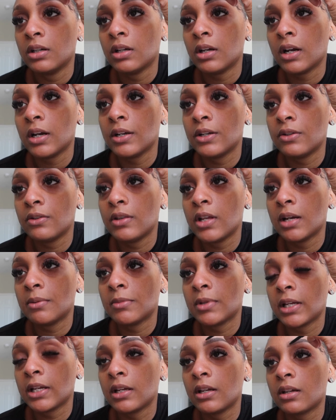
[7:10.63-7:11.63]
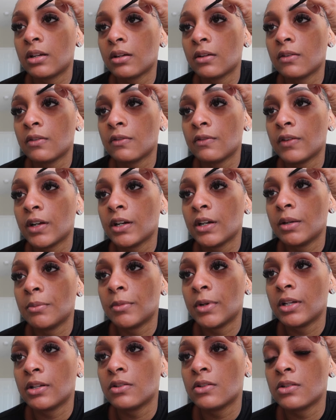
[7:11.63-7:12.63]
I do them like very
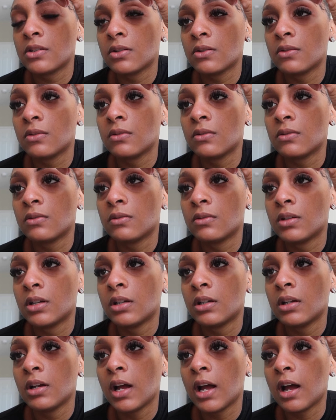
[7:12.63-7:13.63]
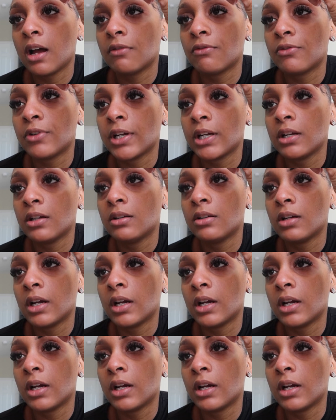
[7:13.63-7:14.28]
much so halfway.